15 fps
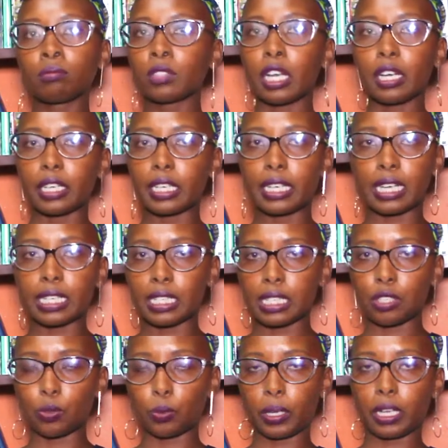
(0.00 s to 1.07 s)
readers as
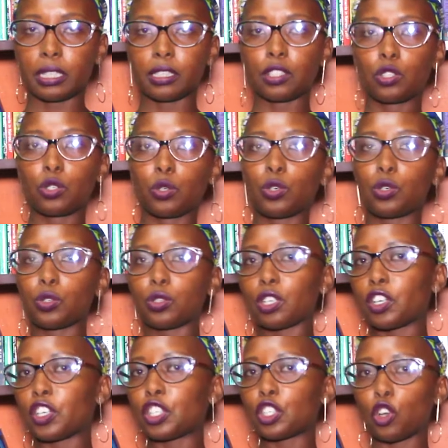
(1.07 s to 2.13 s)
well. So there
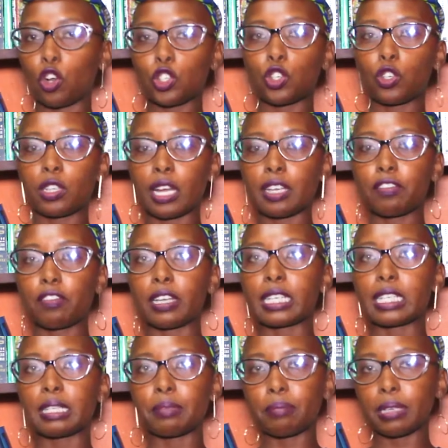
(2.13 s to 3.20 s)
is also that
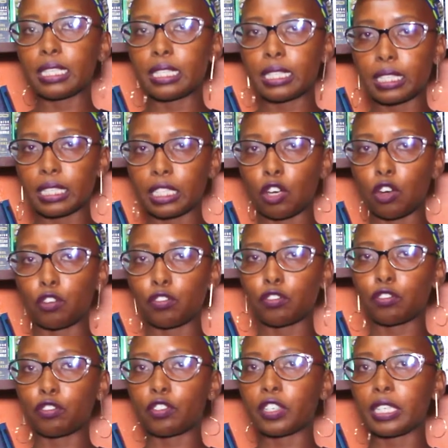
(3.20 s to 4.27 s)
flexibility of
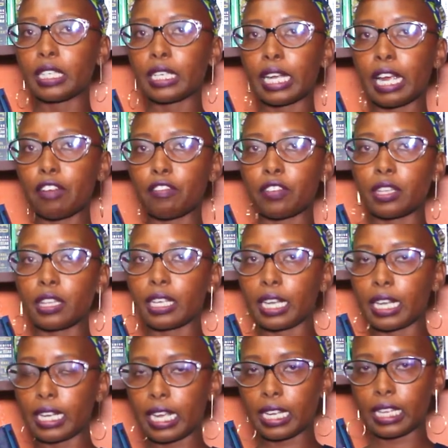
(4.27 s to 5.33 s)
reading everything and
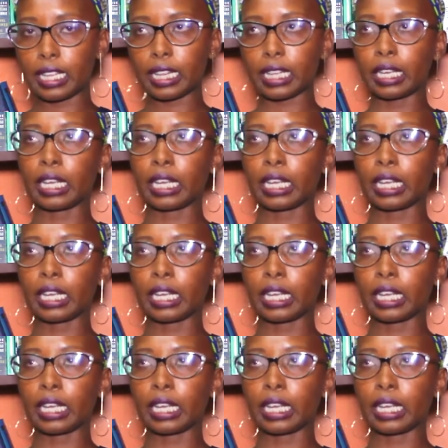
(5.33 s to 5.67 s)
anything.